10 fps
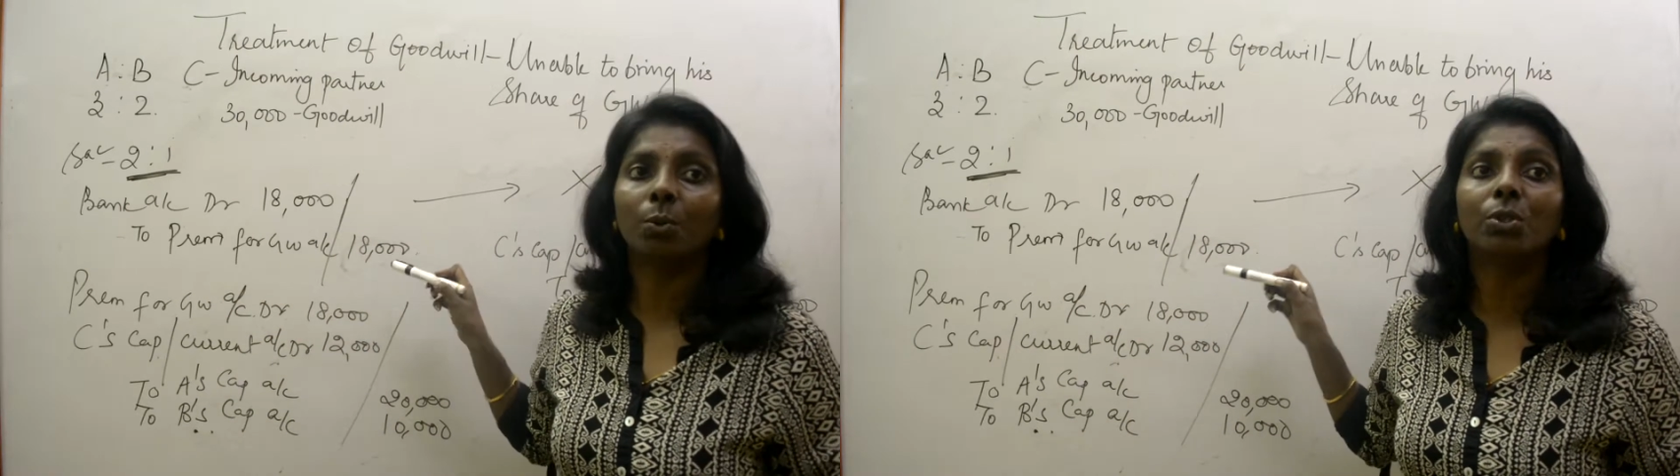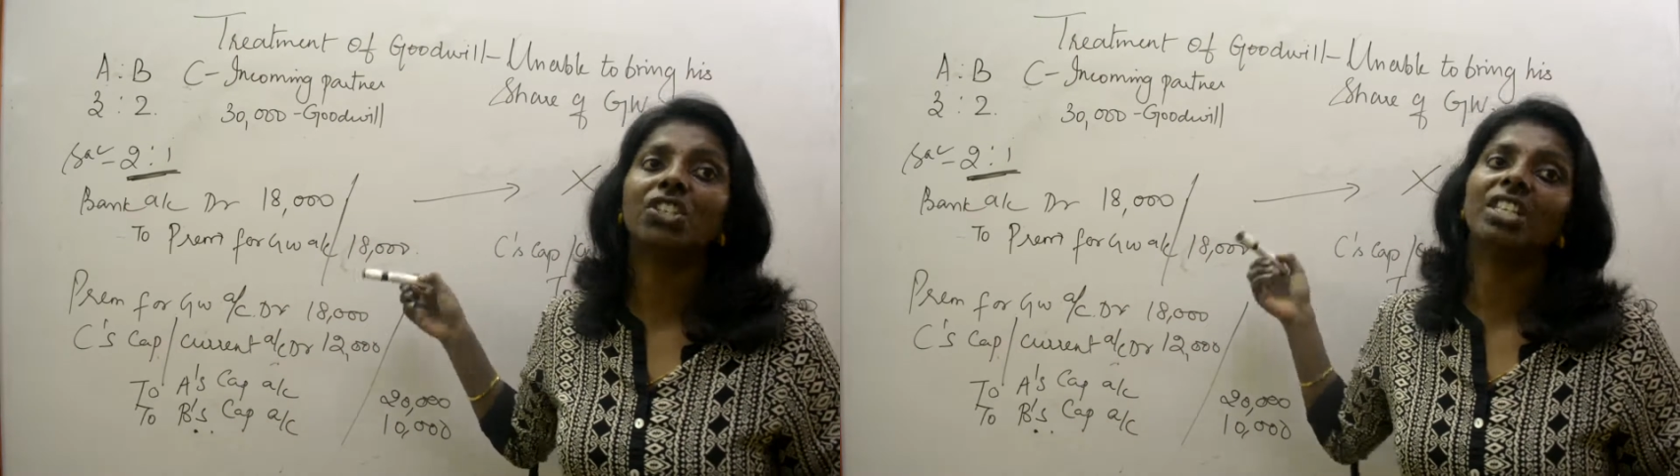
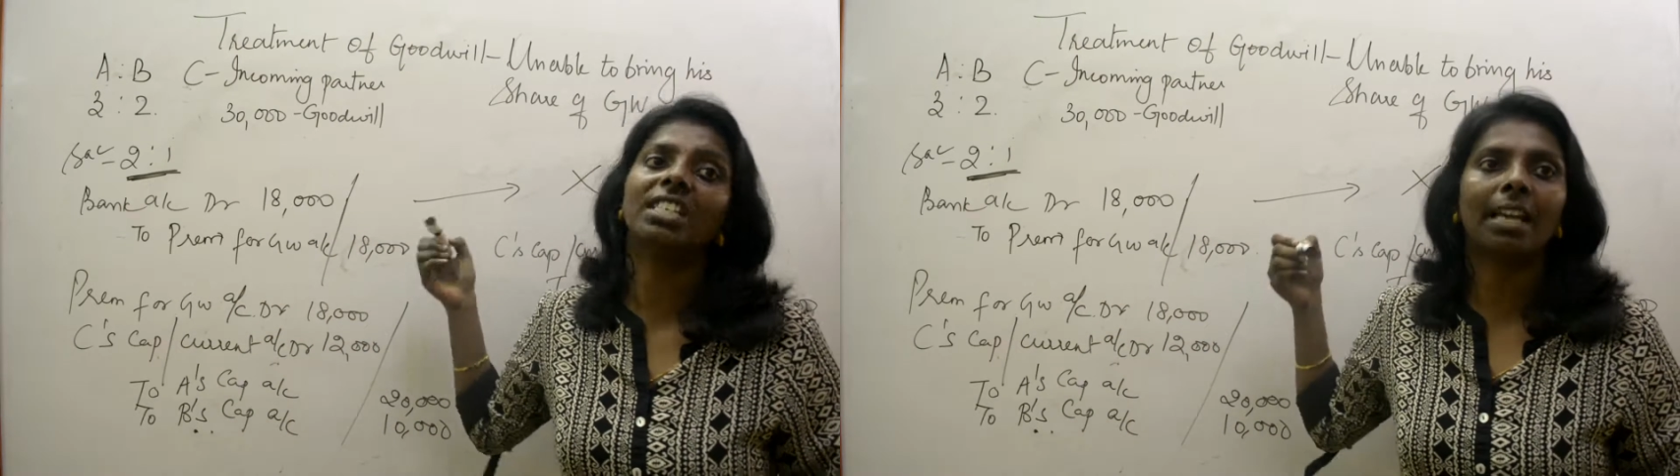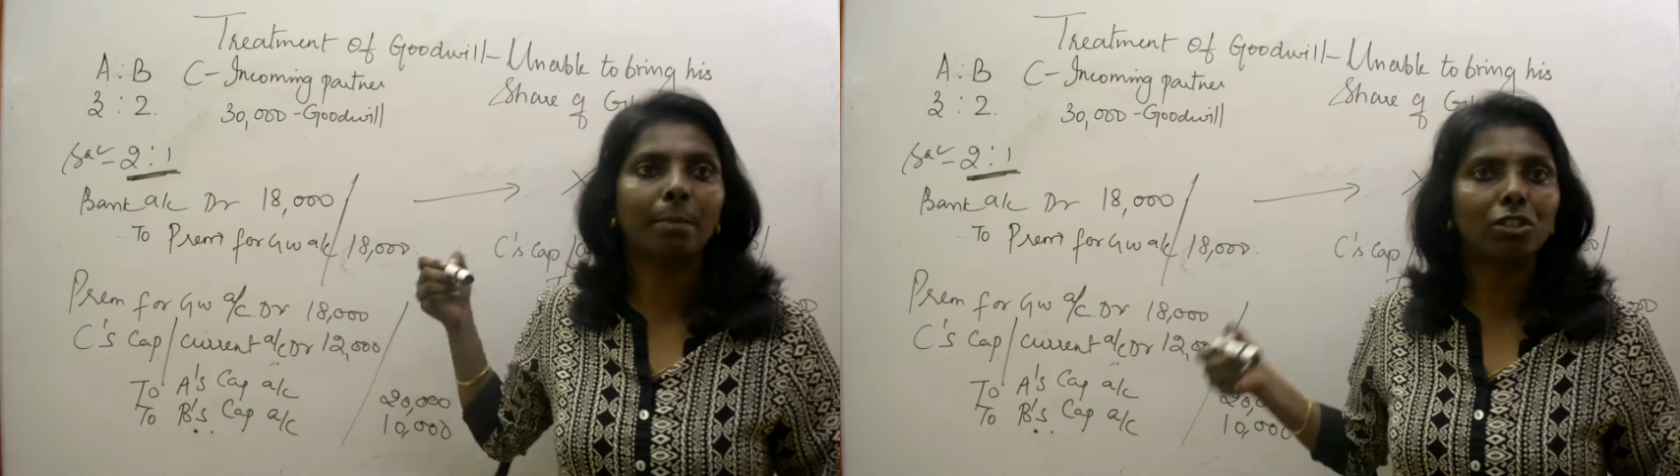which he
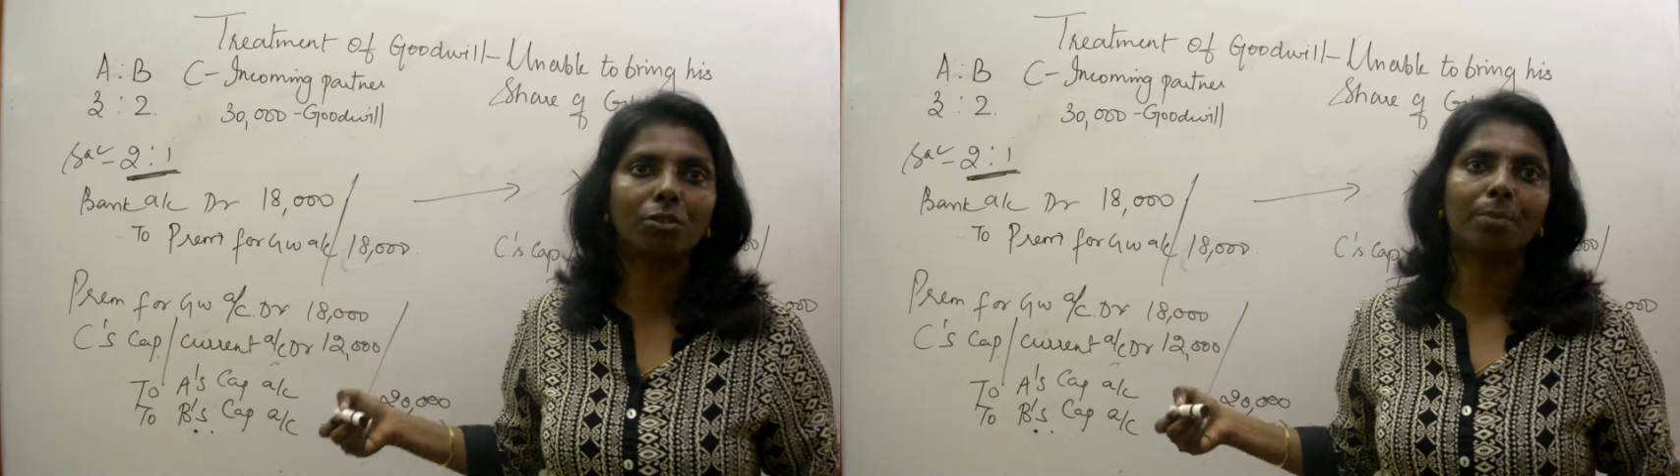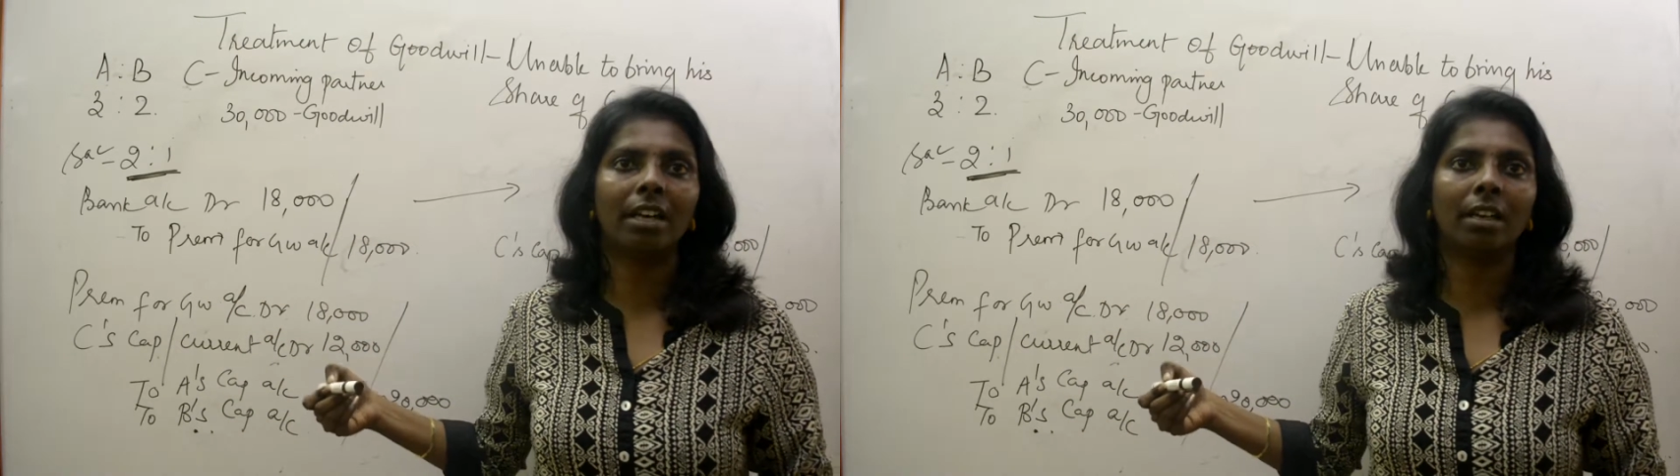is able to
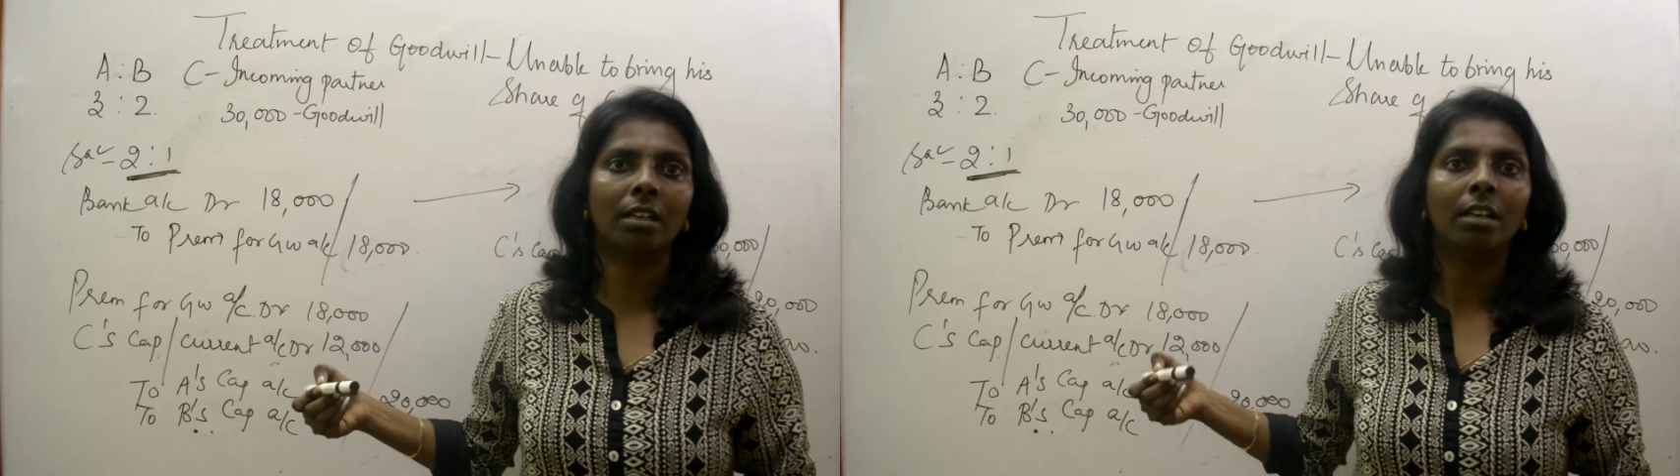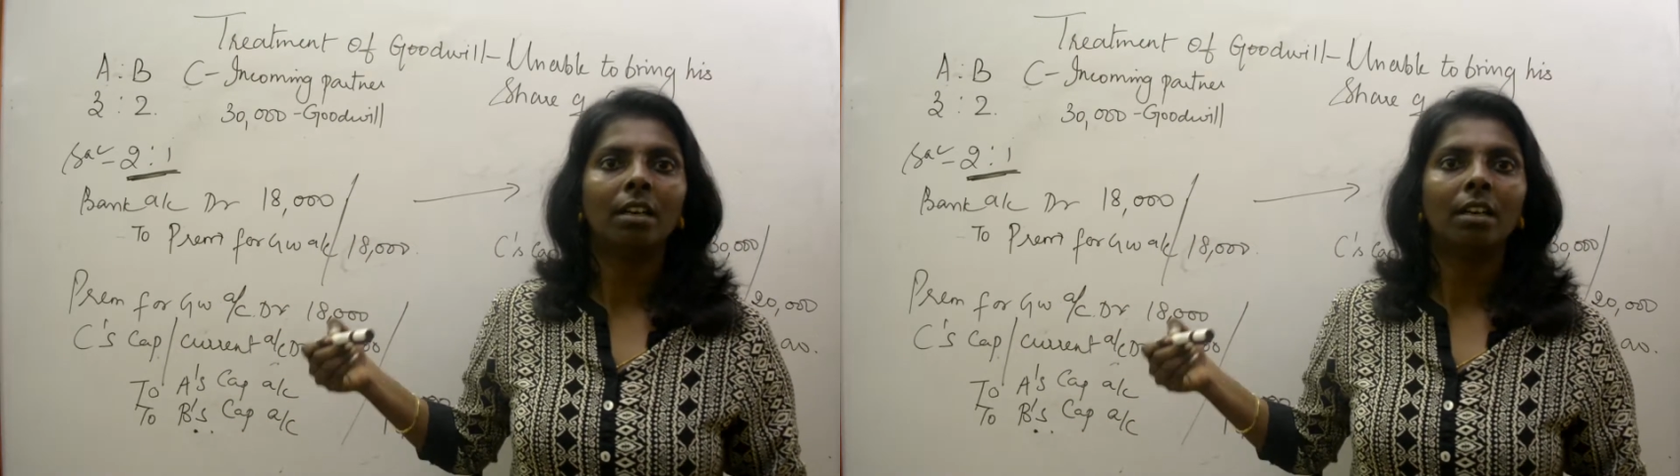bring in,